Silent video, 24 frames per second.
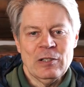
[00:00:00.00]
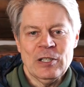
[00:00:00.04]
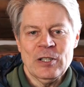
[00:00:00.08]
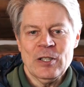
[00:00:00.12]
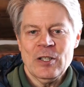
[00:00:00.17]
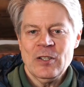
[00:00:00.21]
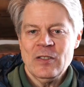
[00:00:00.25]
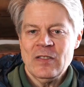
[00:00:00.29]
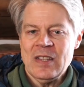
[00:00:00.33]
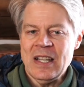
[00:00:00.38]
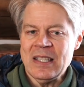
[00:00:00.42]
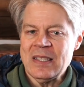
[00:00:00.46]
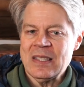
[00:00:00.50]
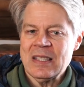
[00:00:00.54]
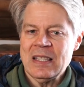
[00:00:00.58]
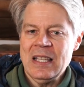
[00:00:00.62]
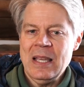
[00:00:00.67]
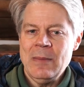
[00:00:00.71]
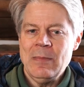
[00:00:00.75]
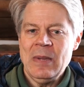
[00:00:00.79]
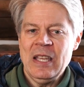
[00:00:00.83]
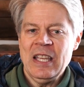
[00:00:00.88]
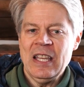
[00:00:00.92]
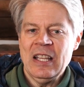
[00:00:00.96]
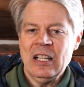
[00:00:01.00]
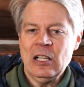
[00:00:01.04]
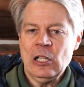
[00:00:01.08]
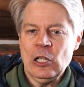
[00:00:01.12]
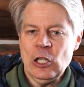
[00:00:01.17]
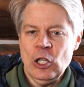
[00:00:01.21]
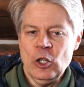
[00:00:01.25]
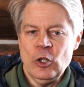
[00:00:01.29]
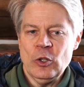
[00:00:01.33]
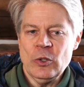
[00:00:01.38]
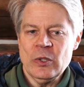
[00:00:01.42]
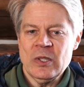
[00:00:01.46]
learned that sleeping in
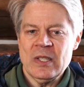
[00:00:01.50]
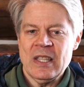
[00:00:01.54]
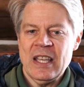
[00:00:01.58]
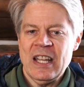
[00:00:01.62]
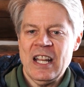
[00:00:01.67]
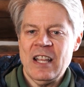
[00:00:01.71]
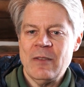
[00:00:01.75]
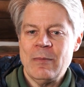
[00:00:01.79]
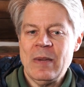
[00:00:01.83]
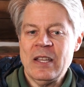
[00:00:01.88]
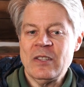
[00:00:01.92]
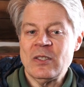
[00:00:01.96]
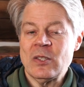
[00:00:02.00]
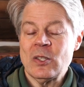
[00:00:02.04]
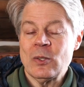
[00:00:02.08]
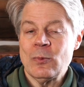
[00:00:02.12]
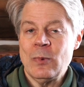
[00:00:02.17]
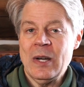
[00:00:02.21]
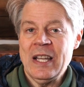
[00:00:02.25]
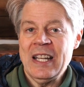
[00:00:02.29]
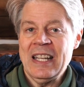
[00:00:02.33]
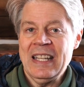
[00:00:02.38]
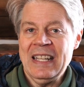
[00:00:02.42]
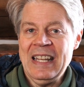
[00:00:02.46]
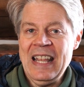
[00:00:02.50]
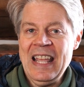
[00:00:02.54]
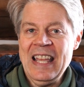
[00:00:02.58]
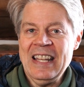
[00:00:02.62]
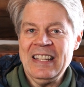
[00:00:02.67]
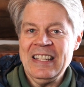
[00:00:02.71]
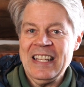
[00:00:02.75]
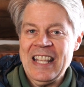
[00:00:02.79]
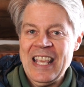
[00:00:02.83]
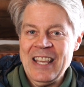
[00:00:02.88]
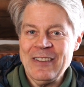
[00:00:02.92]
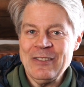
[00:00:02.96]
clothes that have been sweated
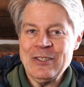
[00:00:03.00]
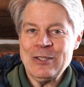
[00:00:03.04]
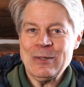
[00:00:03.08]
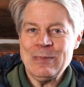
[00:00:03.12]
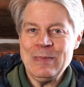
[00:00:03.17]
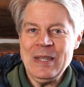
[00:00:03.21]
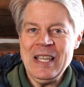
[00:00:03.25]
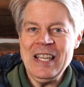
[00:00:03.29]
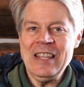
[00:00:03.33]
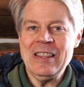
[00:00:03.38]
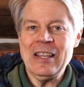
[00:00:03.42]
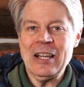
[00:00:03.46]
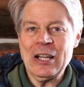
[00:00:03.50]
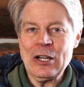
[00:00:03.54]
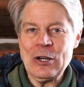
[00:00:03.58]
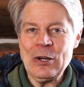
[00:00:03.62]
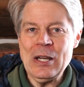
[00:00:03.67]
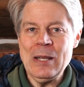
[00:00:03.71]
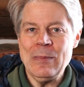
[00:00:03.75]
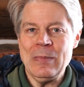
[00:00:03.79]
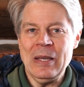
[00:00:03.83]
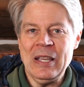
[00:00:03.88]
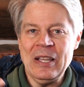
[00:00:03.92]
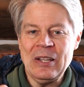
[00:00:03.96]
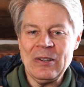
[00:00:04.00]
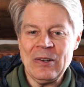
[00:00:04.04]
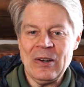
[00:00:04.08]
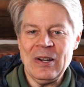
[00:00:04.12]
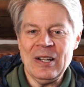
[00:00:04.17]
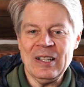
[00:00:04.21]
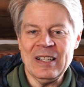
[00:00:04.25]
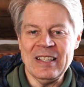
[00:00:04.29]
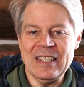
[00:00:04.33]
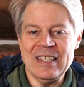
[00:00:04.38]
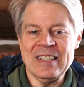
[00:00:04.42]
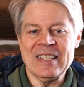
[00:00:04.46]
in gives me the creepy
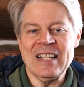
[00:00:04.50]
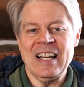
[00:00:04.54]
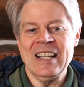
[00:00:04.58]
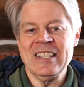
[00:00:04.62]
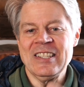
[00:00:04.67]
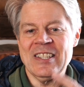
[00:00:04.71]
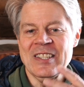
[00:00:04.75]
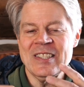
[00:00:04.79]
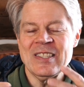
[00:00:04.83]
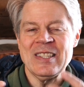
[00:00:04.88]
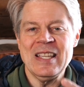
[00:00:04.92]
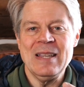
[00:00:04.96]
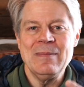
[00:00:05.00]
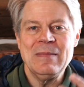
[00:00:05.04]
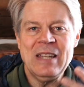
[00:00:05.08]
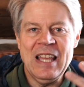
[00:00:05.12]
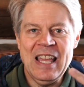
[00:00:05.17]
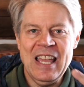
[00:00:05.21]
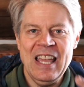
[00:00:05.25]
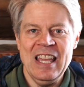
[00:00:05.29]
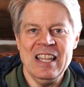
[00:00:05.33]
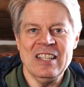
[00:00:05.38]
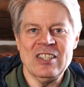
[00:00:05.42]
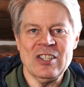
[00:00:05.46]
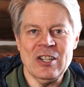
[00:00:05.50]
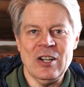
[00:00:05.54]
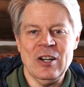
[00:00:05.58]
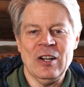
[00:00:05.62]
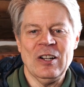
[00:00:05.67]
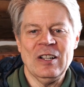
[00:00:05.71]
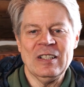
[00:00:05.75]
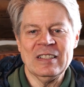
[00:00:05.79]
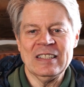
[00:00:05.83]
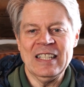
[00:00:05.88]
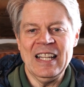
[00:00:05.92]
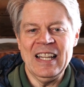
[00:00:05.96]
crawlies. I just seem to itch
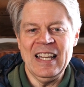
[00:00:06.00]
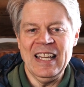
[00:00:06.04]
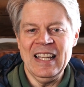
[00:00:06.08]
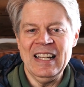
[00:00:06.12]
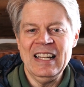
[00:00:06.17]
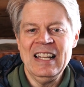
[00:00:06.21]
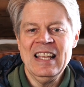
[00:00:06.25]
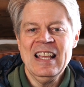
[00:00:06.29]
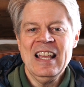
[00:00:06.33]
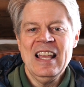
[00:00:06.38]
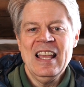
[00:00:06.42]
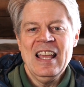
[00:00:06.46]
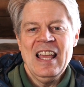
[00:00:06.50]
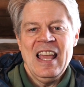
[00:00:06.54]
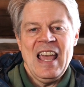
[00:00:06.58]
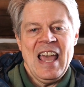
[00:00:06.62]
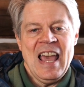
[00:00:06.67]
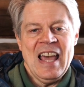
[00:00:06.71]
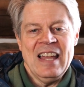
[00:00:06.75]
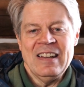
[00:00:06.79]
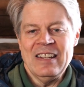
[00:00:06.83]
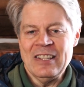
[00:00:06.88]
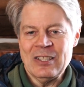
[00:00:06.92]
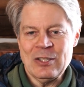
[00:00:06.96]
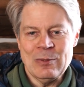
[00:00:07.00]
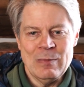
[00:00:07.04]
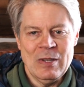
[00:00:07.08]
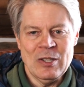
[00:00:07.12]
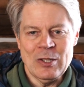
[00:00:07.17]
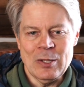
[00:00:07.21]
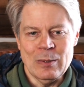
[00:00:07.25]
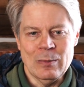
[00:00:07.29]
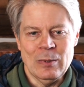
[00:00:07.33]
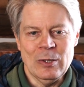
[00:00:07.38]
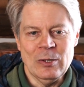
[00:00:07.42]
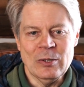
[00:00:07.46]
all night and it's
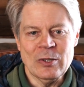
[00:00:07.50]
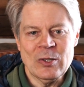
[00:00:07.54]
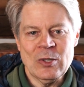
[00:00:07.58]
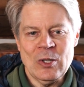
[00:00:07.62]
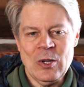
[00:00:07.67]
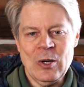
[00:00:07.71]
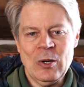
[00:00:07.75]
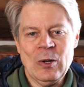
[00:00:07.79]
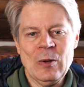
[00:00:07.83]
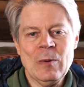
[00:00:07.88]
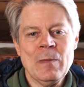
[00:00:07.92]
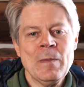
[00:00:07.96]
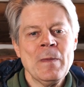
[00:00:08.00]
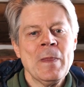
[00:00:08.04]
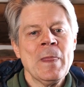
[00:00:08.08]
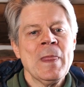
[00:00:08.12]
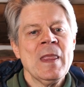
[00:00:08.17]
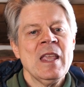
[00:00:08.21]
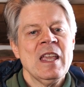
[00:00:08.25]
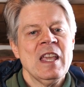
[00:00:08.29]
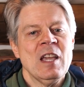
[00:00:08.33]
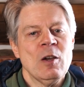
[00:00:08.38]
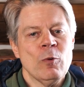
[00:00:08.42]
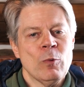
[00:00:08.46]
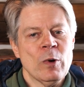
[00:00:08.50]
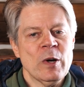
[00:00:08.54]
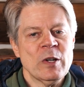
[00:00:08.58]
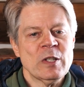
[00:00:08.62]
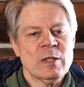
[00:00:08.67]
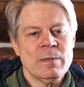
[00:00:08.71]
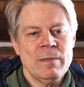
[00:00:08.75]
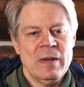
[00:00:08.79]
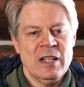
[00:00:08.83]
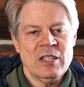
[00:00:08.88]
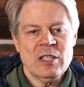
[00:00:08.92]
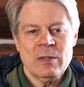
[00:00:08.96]
miserable. So it
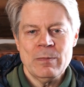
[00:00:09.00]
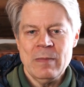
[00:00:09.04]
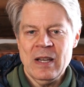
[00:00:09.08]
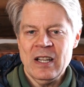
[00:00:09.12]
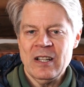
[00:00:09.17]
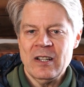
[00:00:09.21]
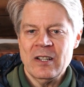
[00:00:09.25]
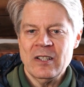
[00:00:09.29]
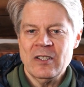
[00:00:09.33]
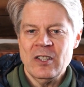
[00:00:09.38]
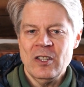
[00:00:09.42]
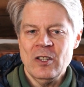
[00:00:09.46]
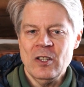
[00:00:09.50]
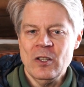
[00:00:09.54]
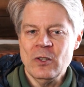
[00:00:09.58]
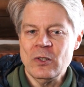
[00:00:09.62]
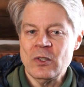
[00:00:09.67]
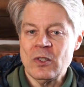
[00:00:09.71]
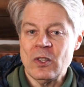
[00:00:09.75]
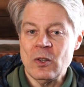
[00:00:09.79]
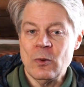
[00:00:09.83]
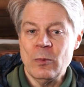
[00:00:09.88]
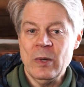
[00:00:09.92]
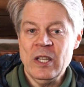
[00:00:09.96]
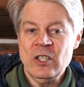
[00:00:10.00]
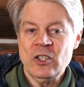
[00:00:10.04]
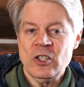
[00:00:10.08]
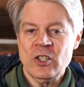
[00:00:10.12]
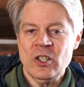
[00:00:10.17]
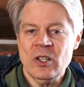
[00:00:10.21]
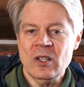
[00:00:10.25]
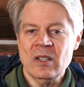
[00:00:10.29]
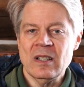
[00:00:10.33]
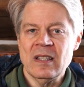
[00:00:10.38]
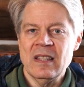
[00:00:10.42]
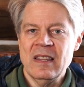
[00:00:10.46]
works much better to use the
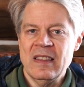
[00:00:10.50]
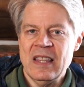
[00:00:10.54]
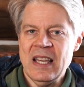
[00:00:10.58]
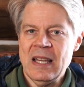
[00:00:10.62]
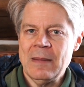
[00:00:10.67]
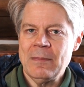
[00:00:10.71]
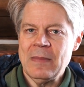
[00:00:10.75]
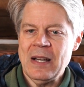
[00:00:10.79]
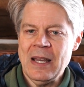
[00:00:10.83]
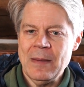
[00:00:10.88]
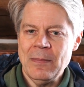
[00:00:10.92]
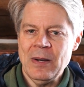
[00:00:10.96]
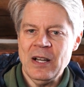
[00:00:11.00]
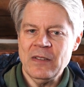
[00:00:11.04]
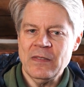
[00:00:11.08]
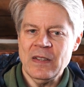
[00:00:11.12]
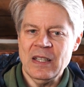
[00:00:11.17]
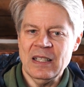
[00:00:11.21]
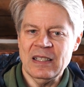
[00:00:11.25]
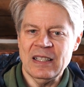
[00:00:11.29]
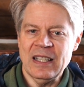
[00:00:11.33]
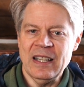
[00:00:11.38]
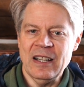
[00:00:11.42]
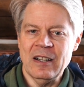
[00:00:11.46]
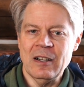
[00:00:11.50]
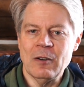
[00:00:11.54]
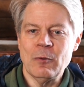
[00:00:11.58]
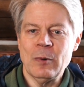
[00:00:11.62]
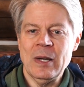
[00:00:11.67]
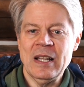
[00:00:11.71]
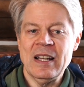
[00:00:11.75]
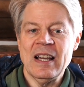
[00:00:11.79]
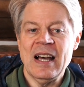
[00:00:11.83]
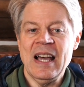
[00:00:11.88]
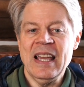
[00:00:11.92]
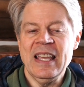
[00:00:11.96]
windshirt than my puffy layer
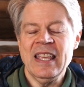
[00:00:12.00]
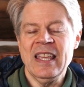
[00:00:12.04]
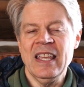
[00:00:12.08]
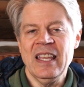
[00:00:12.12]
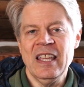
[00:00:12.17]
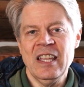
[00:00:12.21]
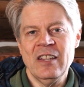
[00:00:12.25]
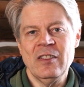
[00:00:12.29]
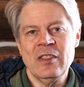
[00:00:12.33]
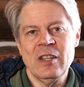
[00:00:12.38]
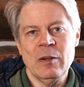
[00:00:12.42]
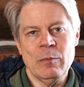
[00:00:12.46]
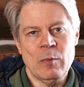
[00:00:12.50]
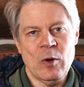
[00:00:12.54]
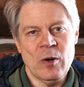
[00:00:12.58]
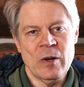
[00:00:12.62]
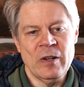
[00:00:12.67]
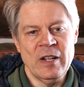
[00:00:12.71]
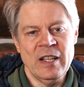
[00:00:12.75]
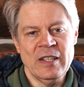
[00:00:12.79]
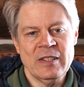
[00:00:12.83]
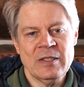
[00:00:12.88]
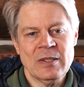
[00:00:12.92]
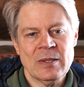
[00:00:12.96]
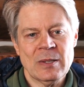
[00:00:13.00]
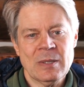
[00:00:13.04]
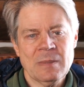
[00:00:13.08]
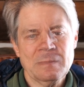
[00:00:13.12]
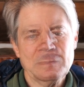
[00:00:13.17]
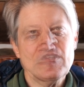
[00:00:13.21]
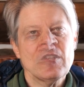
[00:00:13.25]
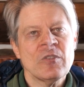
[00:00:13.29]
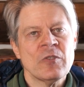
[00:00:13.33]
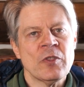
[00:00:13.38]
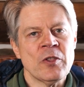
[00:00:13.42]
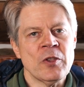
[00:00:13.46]
when hiking in the mornings.
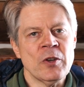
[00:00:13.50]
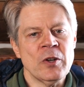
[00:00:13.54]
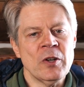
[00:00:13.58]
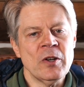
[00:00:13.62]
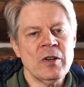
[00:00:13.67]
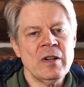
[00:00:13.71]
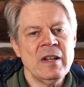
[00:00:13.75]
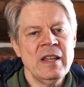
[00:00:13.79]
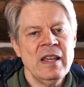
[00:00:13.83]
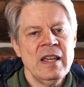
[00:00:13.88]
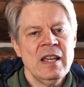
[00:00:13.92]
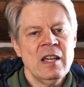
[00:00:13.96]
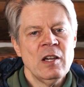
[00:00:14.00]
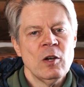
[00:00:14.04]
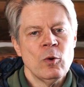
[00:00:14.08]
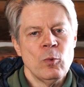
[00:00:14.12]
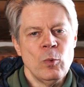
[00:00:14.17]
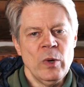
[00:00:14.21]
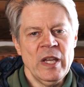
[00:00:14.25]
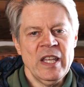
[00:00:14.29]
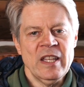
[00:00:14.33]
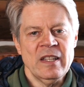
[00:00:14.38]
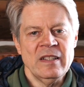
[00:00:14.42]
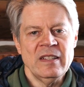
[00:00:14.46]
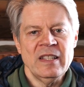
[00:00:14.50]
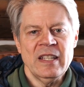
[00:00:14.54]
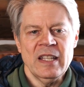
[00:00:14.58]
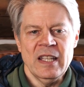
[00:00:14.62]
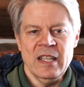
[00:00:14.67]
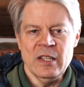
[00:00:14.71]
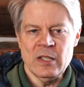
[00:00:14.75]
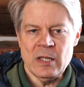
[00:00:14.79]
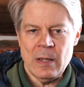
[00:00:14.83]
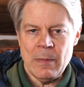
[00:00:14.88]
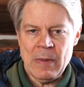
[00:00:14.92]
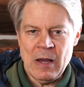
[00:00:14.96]
Third, wind
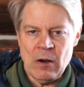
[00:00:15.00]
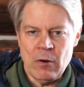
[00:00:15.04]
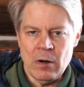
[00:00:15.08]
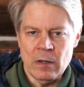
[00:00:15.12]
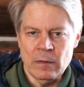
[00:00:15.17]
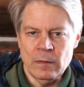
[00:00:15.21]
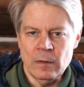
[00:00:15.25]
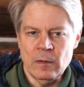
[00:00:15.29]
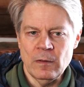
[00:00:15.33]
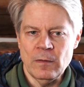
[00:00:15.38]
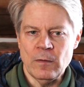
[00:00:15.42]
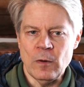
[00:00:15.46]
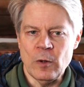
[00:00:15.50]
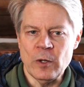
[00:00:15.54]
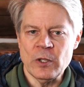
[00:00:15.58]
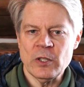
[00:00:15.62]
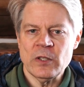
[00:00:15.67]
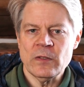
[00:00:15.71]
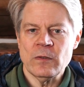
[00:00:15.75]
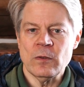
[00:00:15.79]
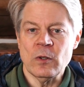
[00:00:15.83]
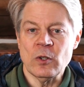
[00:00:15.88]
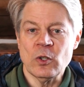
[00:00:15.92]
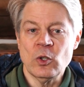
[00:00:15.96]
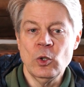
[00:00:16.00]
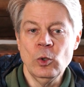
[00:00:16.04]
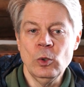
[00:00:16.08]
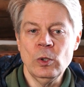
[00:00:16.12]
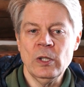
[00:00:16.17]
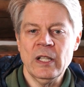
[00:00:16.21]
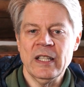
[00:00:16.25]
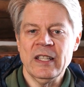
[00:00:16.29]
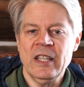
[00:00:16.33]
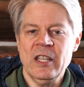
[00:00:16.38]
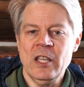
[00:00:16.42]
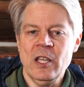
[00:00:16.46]
is a powerful force for
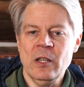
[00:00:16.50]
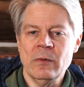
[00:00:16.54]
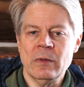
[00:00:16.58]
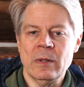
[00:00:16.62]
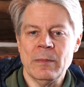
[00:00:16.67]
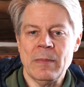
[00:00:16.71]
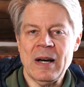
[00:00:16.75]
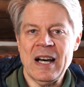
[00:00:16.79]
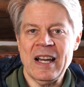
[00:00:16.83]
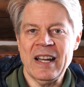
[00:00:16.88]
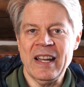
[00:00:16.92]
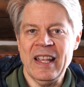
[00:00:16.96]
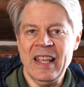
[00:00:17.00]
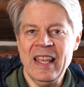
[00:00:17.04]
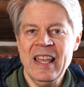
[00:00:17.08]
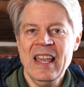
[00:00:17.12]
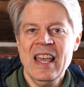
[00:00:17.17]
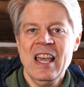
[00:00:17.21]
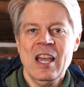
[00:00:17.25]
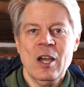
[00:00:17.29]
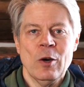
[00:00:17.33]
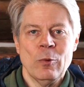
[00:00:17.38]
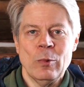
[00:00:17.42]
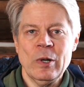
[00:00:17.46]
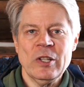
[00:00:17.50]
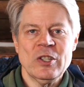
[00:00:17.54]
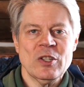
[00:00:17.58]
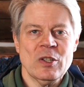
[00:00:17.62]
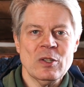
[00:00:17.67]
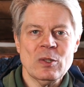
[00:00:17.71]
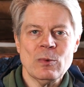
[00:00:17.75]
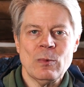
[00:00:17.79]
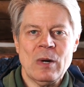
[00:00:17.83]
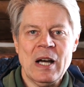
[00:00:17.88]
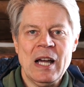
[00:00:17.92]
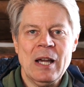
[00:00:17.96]
cooling the human body, which
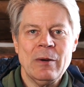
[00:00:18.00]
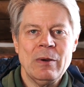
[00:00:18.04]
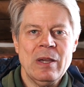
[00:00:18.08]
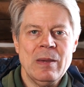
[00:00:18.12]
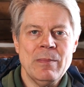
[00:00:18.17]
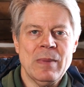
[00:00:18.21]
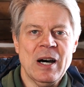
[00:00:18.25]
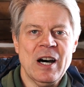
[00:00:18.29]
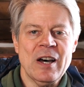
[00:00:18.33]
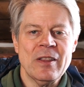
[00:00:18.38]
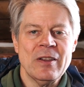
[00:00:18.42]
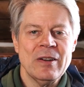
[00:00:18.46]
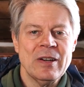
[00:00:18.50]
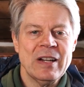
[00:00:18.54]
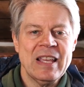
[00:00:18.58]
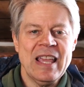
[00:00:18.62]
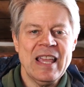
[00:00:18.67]
is why we bother